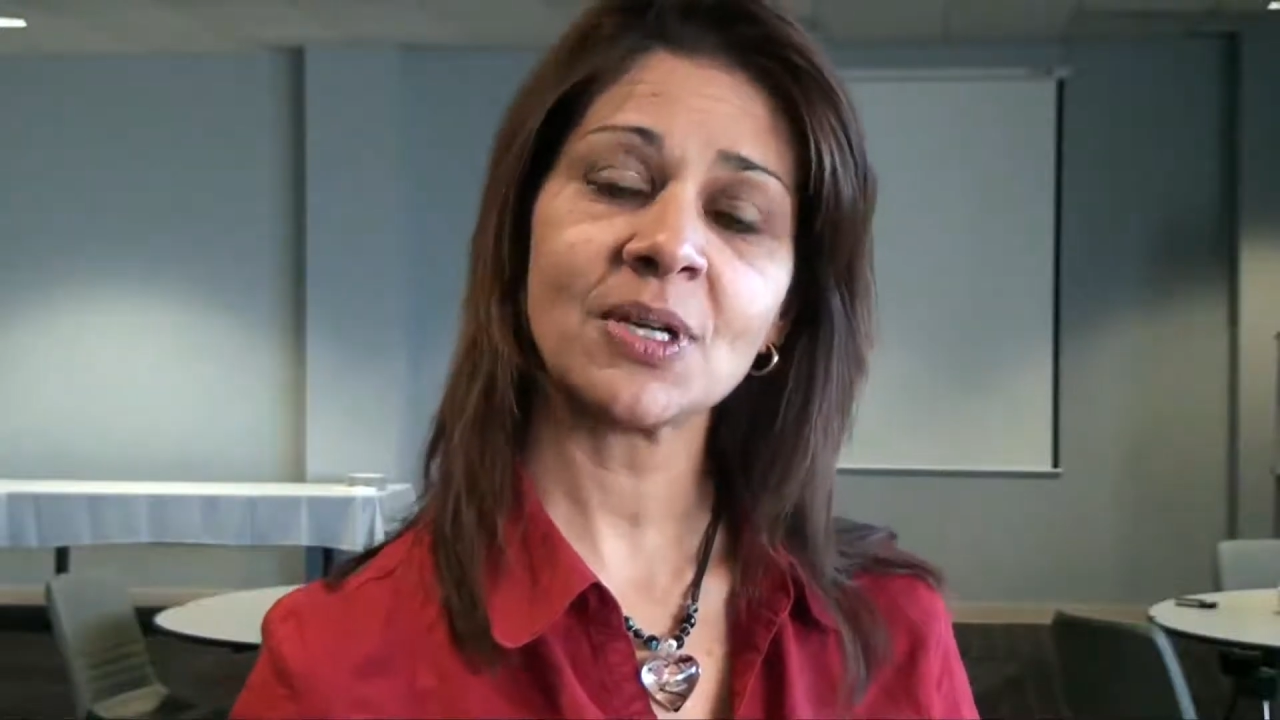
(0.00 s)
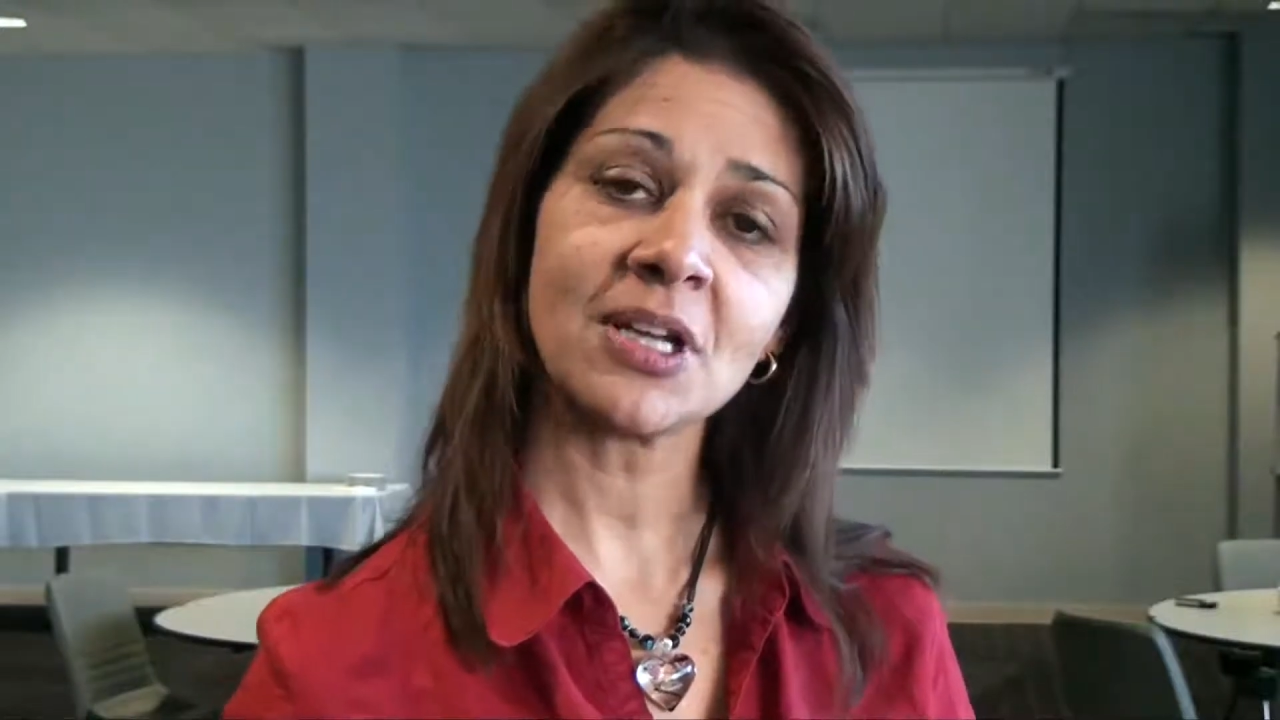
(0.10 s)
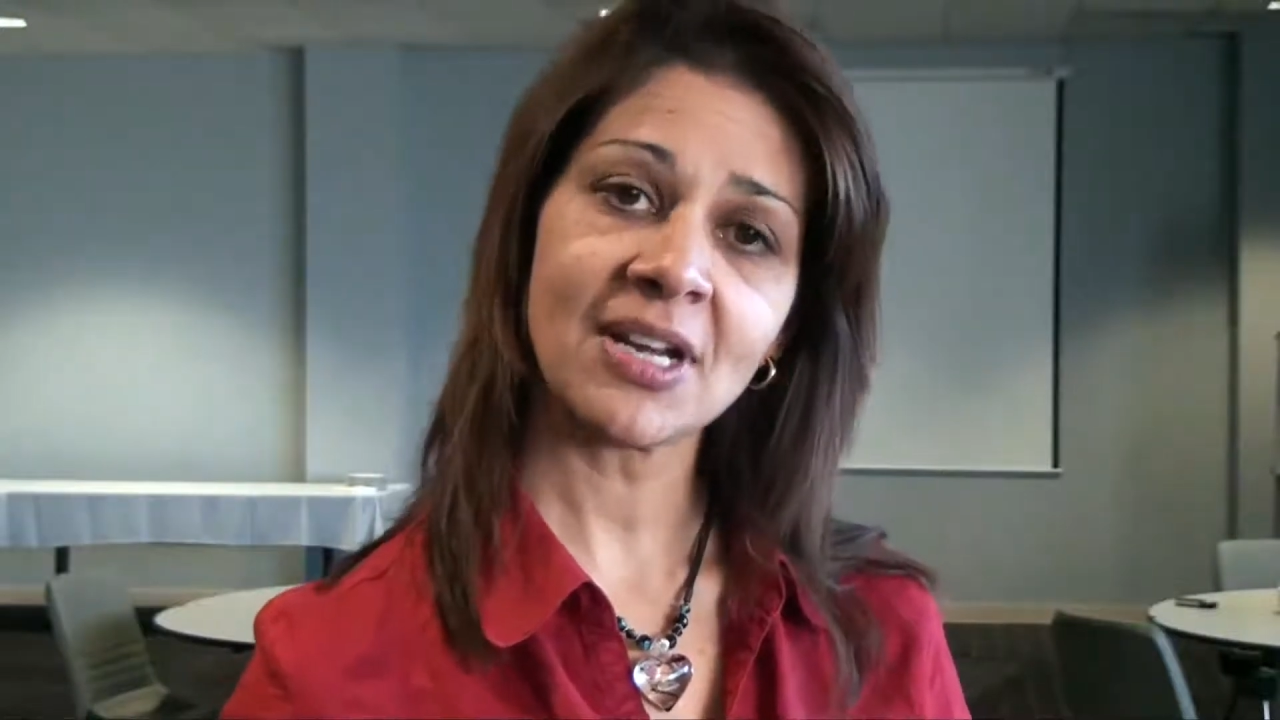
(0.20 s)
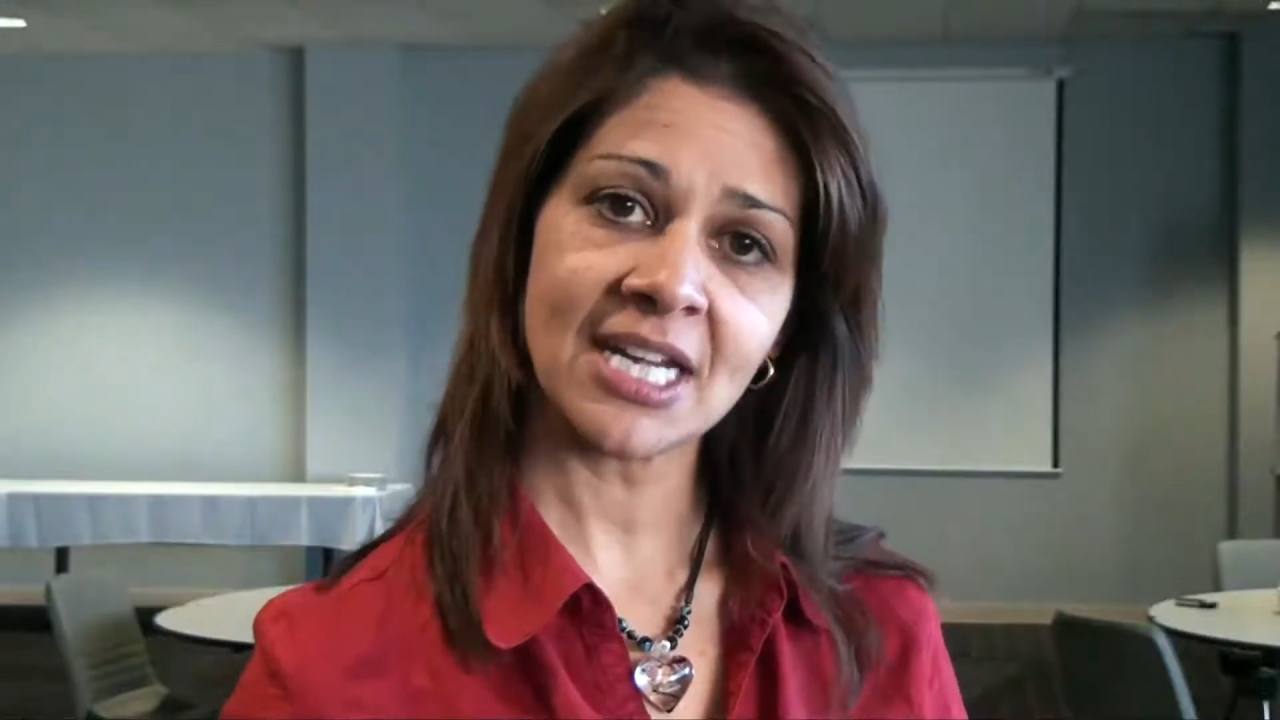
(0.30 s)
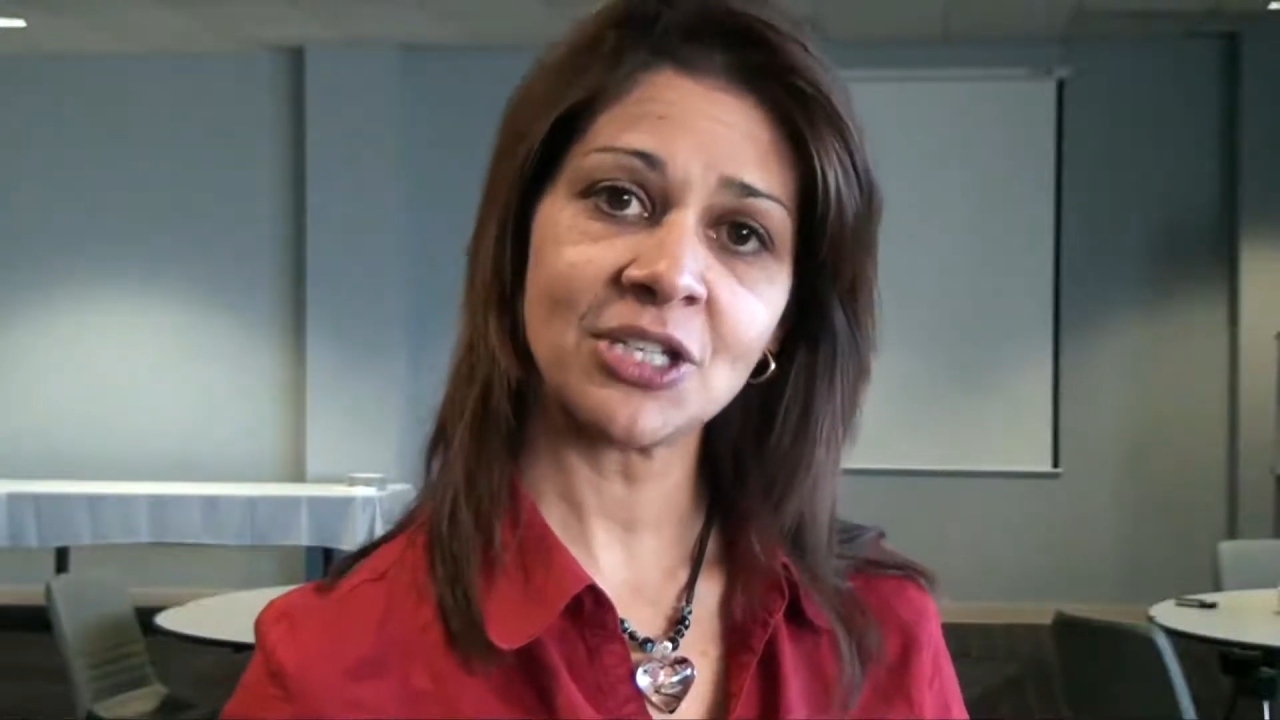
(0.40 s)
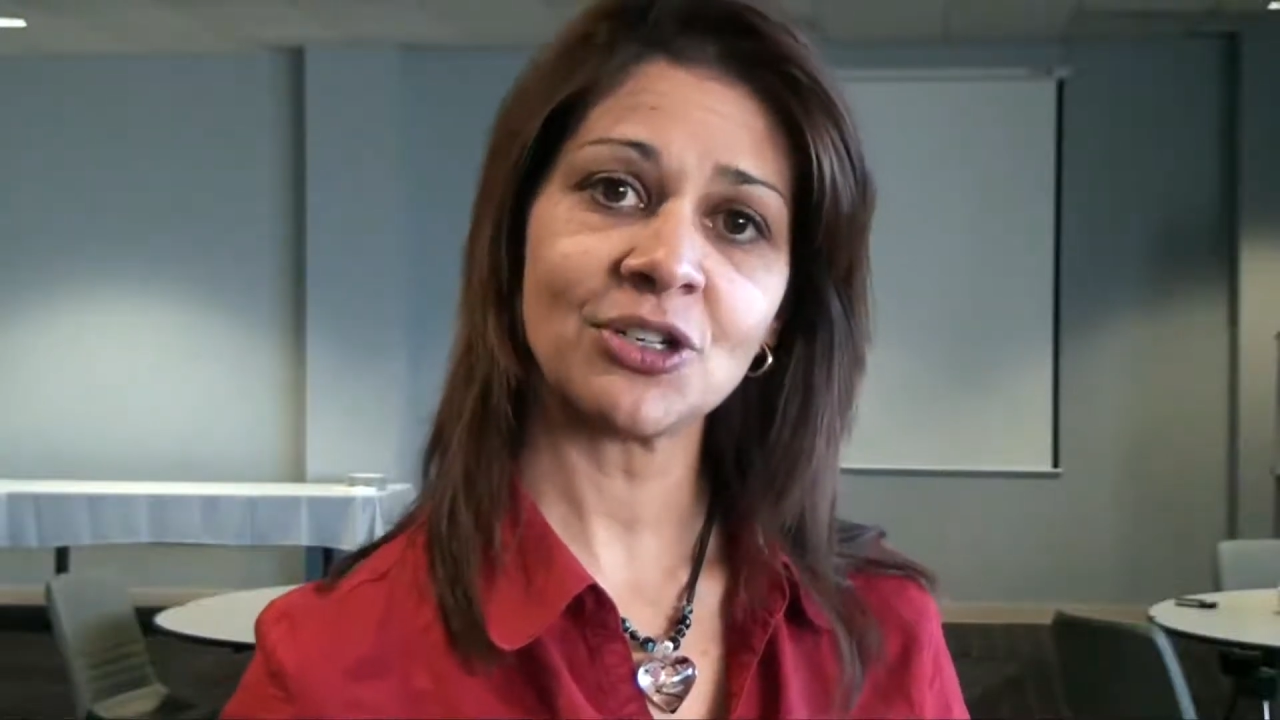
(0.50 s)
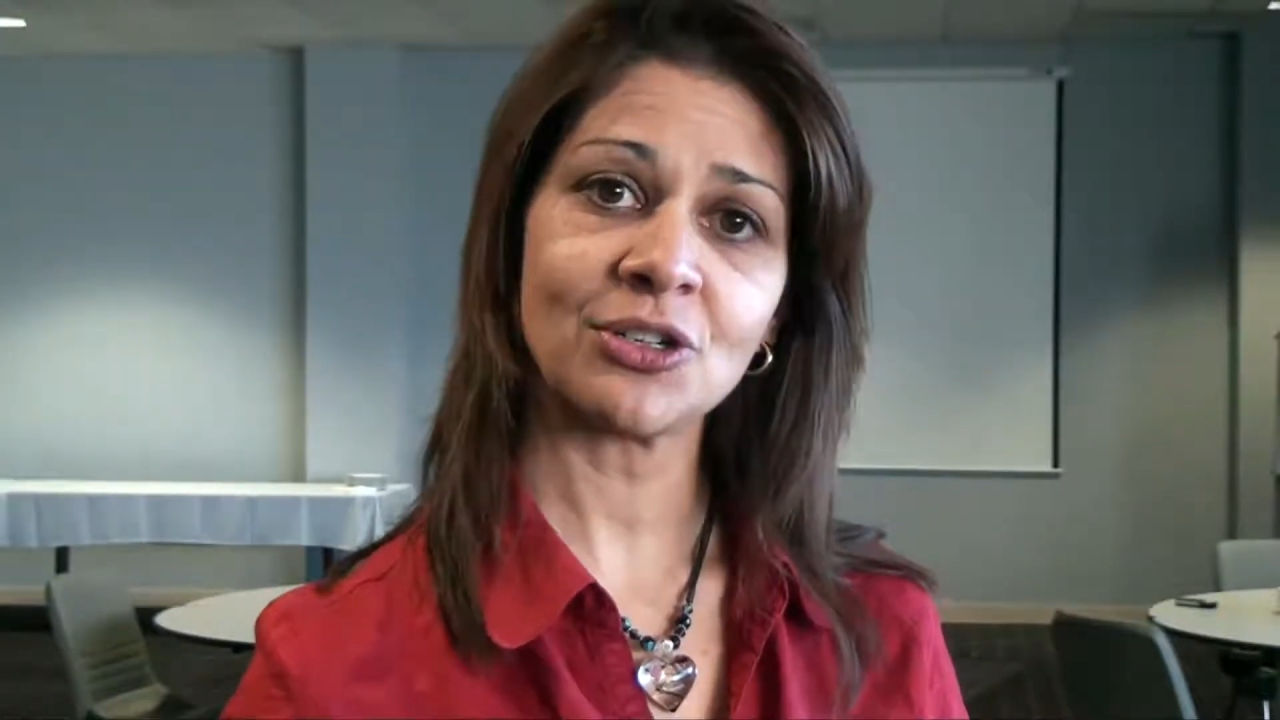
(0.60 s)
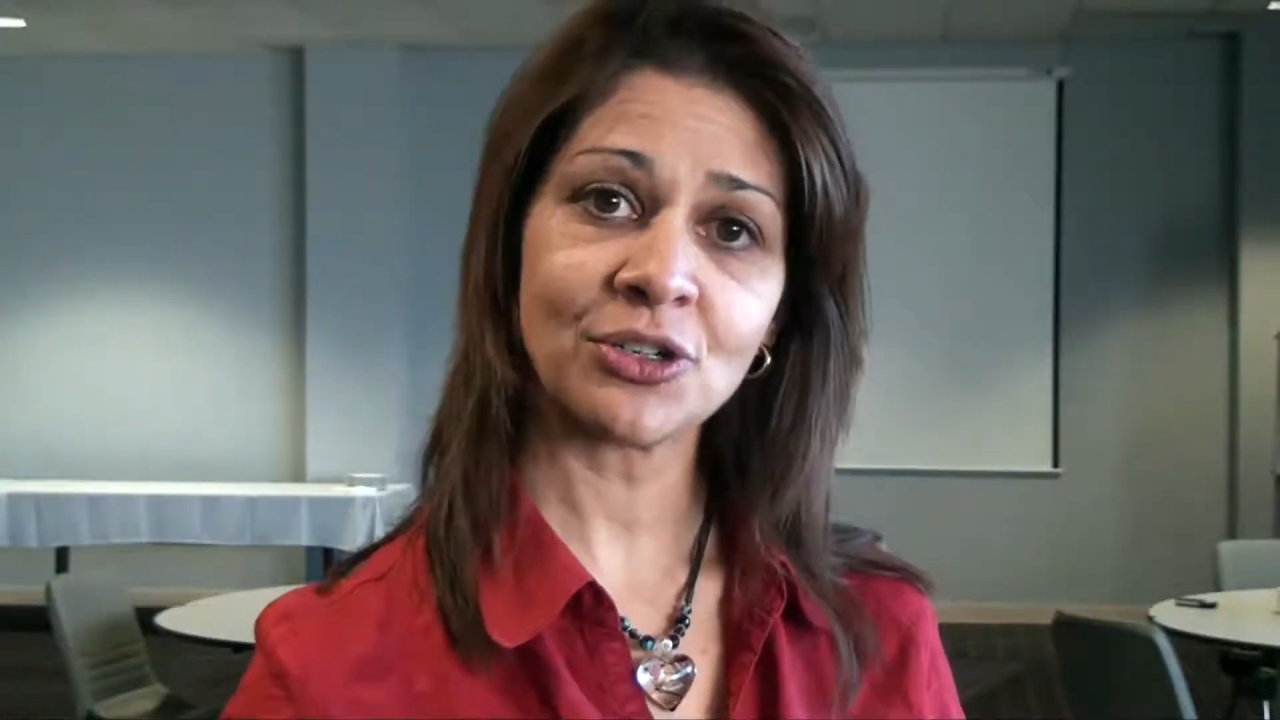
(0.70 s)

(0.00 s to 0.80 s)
what I need you to